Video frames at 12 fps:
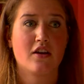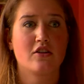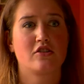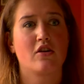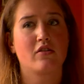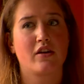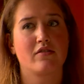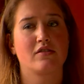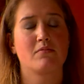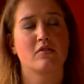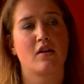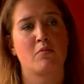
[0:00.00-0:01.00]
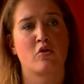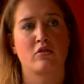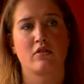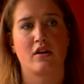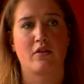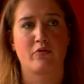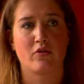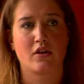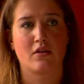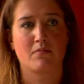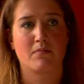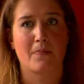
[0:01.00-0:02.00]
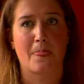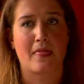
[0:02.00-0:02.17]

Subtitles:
So it gives them a lot more creative freedom,